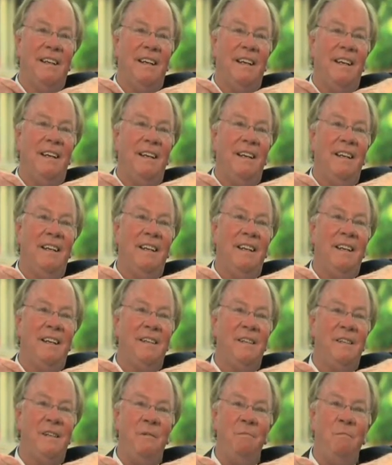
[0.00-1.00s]
And
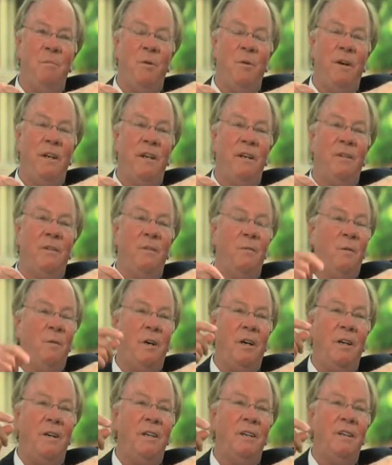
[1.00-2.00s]
at some point, the
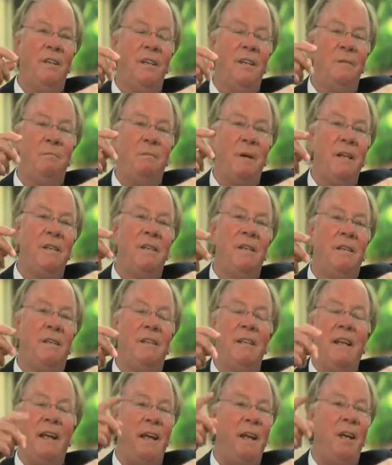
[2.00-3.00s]
water is
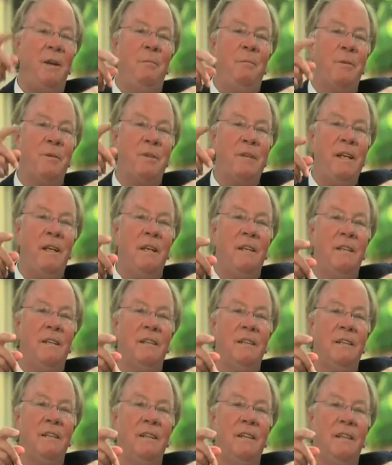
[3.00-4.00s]
basically 80%
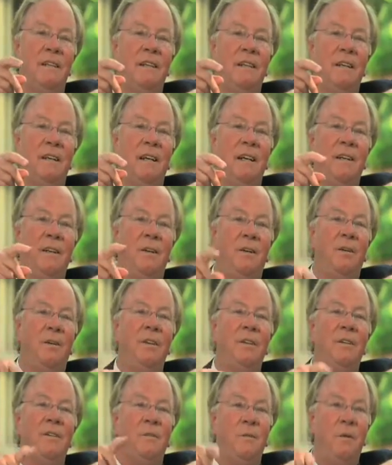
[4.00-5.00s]
and the
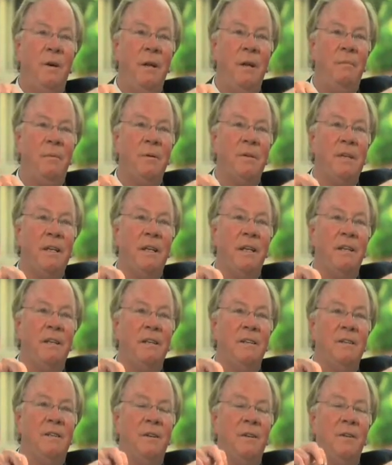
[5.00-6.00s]
oil is 20%.
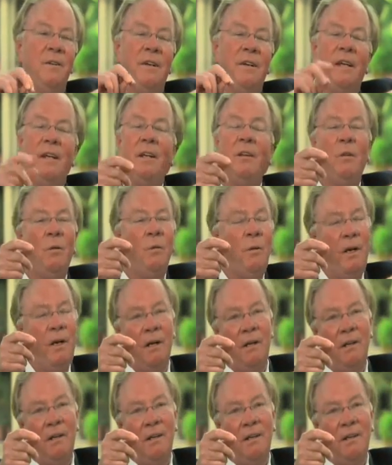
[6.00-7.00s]
So you kill the
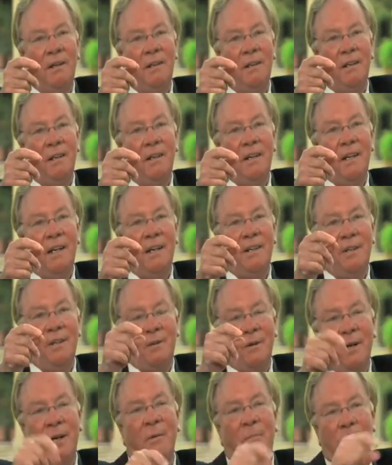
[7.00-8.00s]
well and you
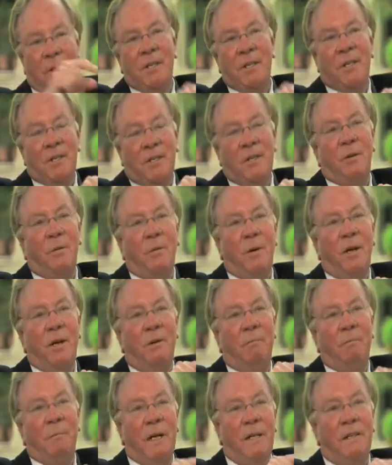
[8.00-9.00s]
try to position the
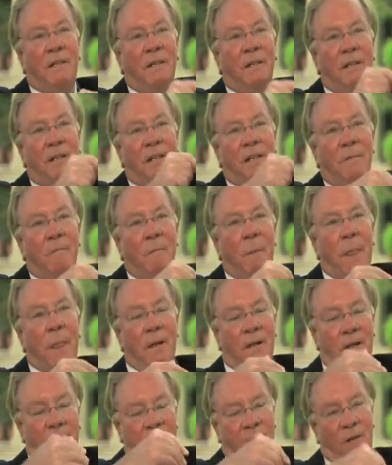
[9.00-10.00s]
well basically.
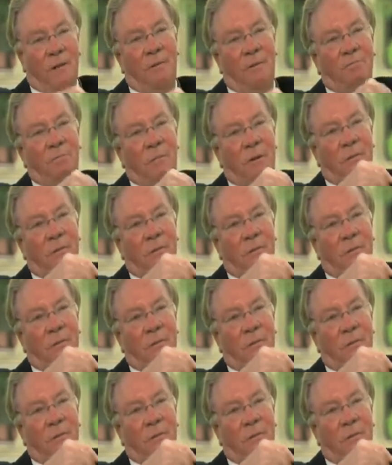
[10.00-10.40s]
So